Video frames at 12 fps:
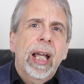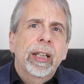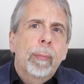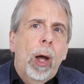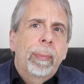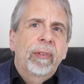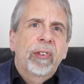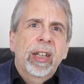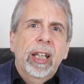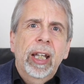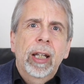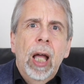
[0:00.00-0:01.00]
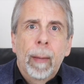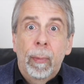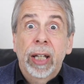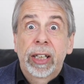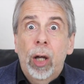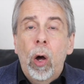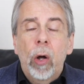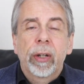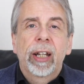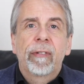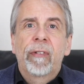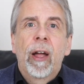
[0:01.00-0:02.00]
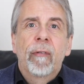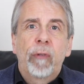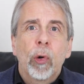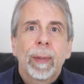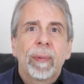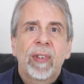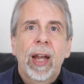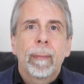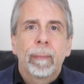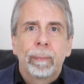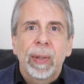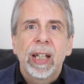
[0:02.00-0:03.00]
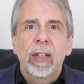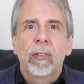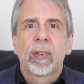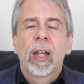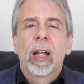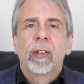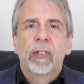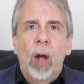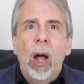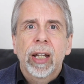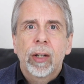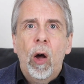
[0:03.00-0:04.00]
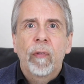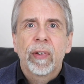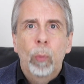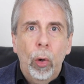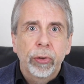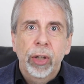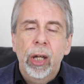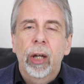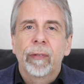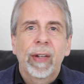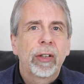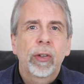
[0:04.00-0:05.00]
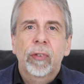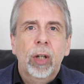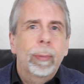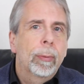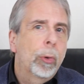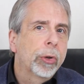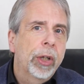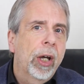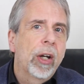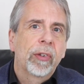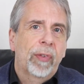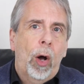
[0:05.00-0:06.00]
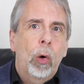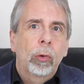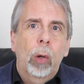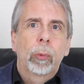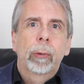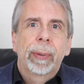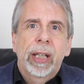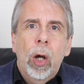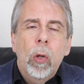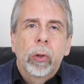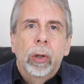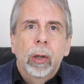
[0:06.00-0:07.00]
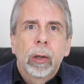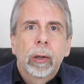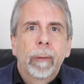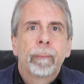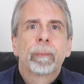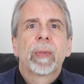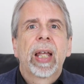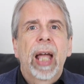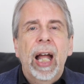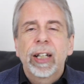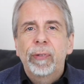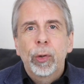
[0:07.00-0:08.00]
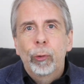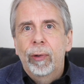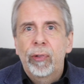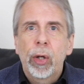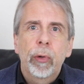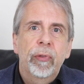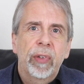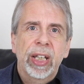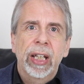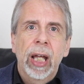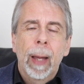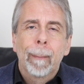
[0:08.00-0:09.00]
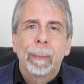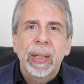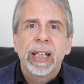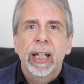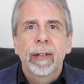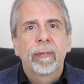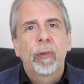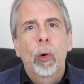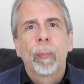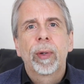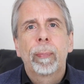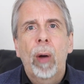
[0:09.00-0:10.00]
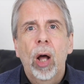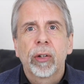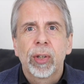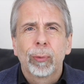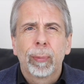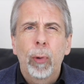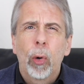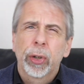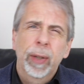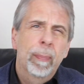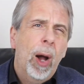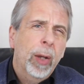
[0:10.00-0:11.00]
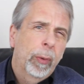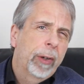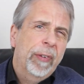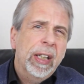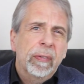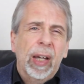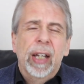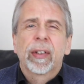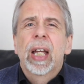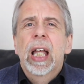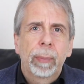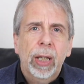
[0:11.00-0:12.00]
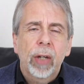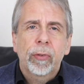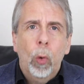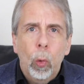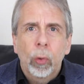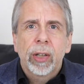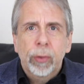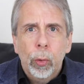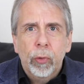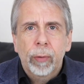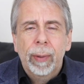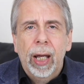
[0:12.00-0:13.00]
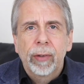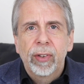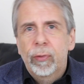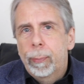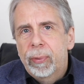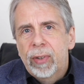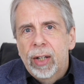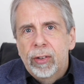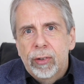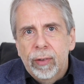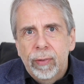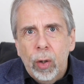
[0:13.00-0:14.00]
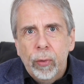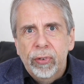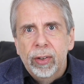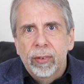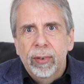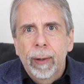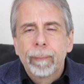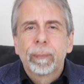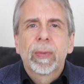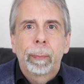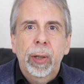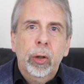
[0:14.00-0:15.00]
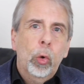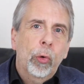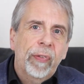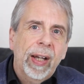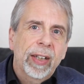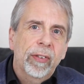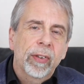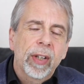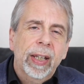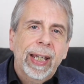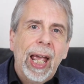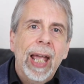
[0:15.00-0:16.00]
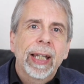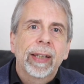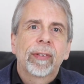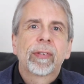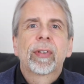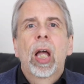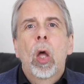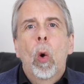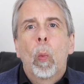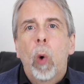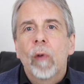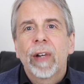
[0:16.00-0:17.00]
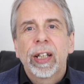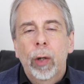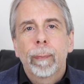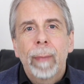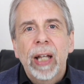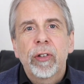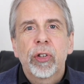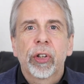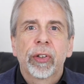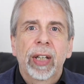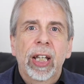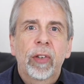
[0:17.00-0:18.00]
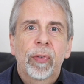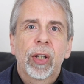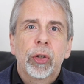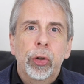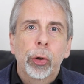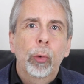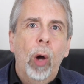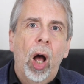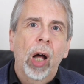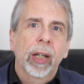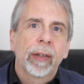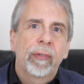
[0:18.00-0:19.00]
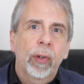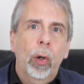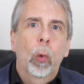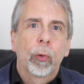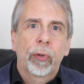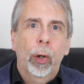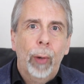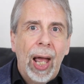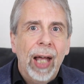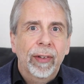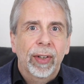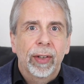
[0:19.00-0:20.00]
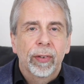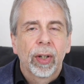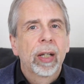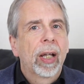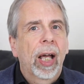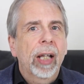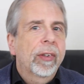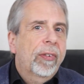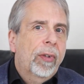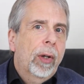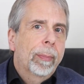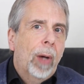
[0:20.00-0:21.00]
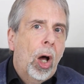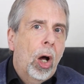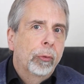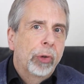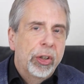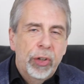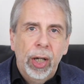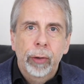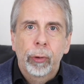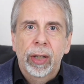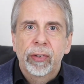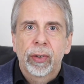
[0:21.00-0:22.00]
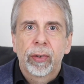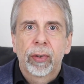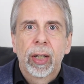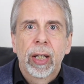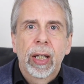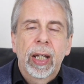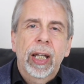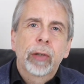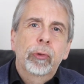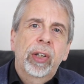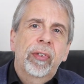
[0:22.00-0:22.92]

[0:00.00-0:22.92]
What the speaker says: Now, you might be thinking, my God, if 40% bees died off in 1 year, then just a couple more years, the whole lot will be gone. And if you review the Bee Informed Partnership report, you might well think that, because all it talks about is the percentage of losses. But of course, that isn't the case. What they don't mention is that new hives are also added, and some are regenerated. In